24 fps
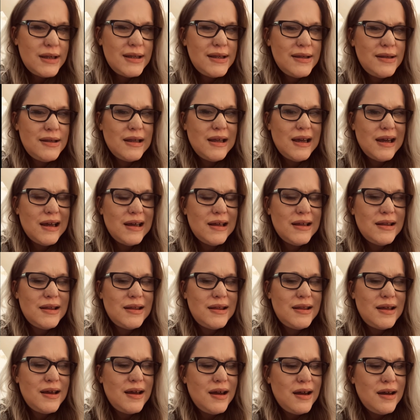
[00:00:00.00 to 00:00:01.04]
Like
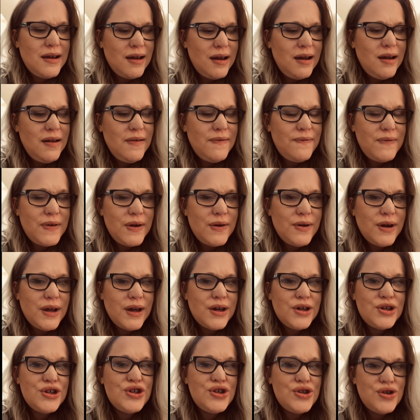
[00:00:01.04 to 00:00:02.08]
that kind of felt
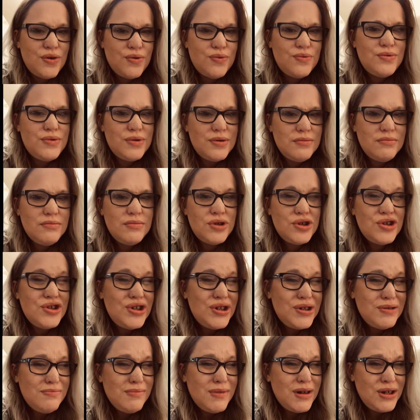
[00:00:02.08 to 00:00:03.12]
like assault.
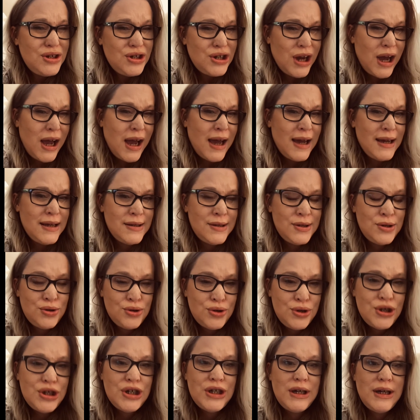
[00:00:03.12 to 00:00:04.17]
Touching my chair is
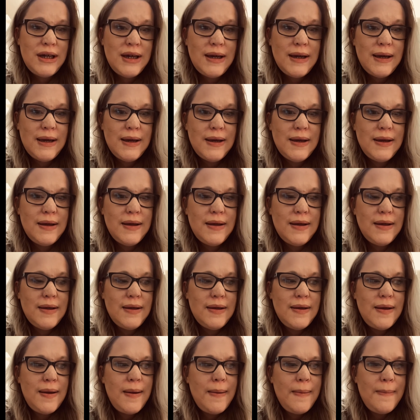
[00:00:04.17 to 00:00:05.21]
touching
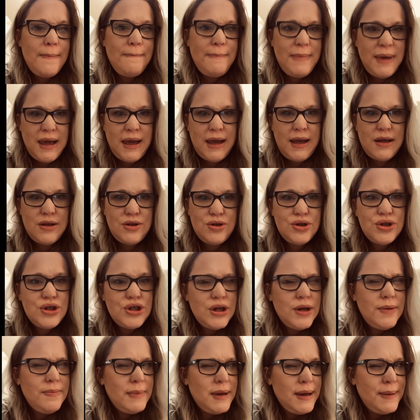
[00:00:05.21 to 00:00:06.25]
me
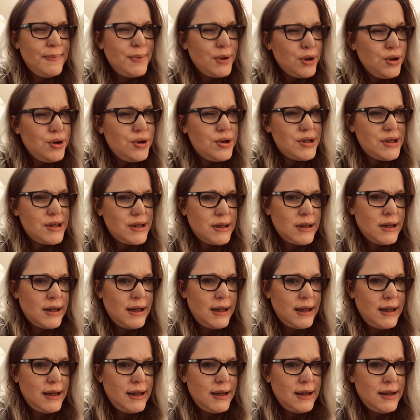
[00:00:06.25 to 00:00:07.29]

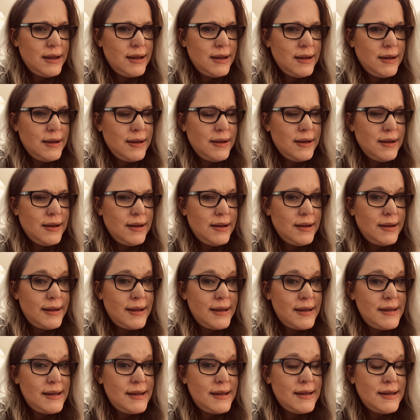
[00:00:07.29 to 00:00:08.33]
personally.
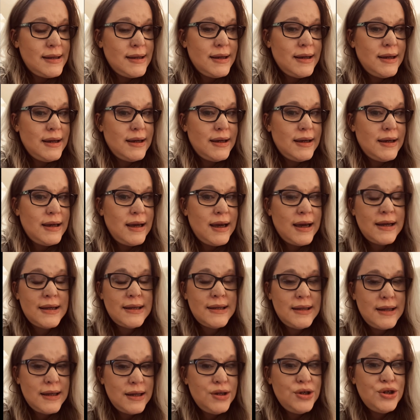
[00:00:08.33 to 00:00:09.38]
This is an
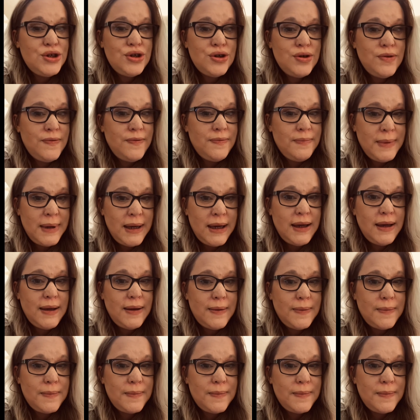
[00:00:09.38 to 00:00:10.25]
extension of me.